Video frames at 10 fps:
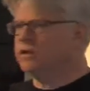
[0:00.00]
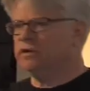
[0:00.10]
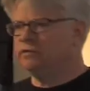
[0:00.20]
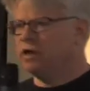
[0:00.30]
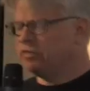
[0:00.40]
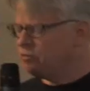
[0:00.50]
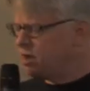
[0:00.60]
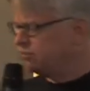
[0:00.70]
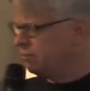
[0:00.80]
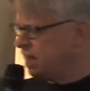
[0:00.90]
or
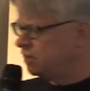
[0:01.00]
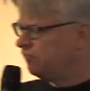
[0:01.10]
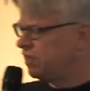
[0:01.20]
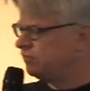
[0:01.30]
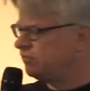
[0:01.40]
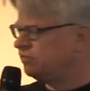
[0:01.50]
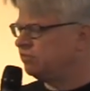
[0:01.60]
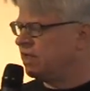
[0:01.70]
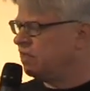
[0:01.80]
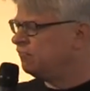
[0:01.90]
otherwise manifest
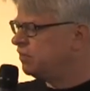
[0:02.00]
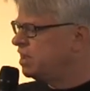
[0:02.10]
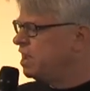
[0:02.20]
itself.